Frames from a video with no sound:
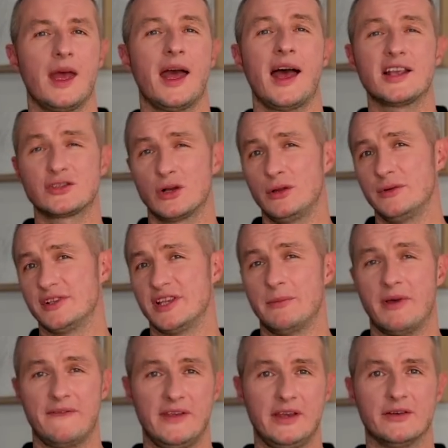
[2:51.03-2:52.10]
As always in
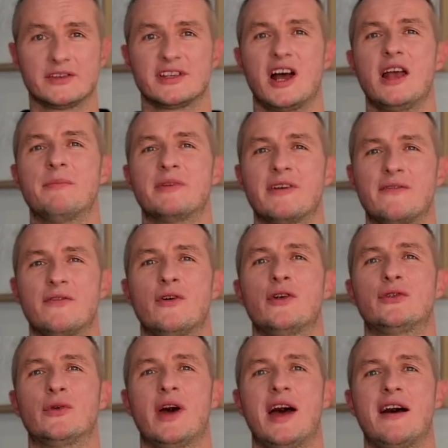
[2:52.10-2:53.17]
my videos, I prefer
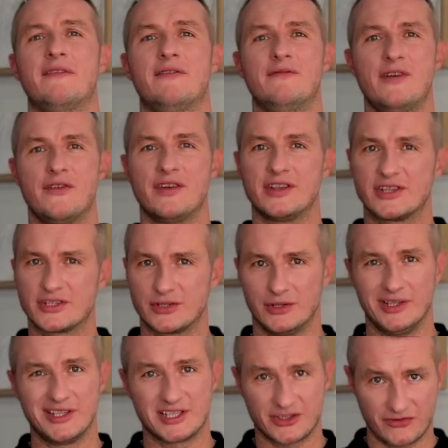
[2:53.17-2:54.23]
to have very
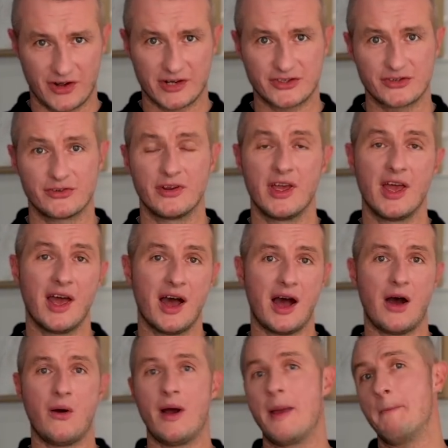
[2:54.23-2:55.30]
solid structure
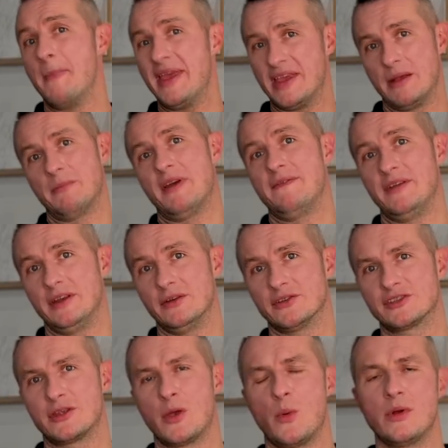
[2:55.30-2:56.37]
how I'm making my
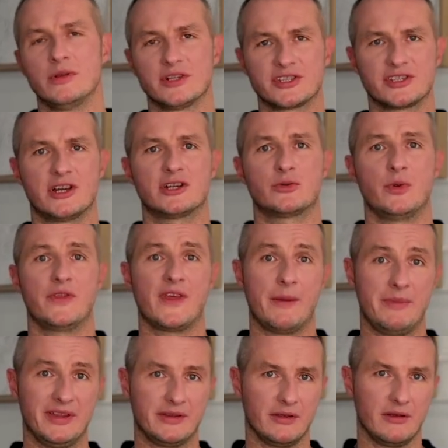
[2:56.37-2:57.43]
videos. We will start with a
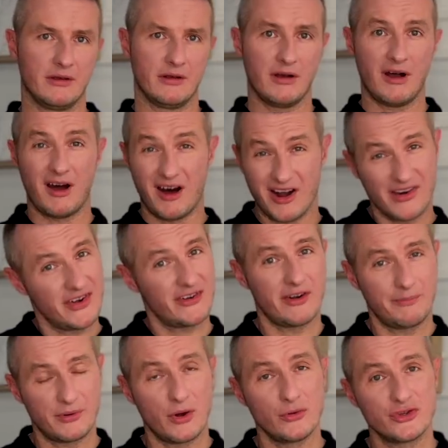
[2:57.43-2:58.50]
bit harder
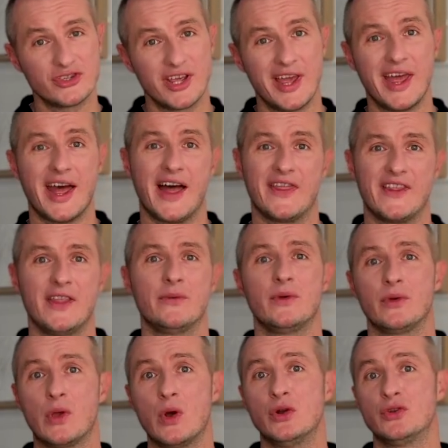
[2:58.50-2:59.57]
approach, and then we'll
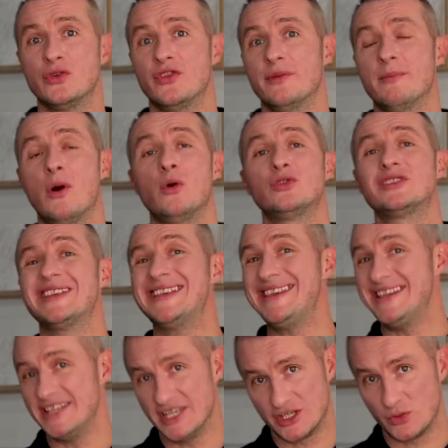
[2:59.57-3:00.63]
go to the most
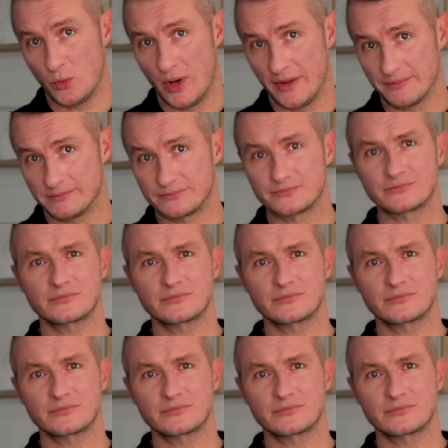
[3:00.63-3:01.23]
easiest one.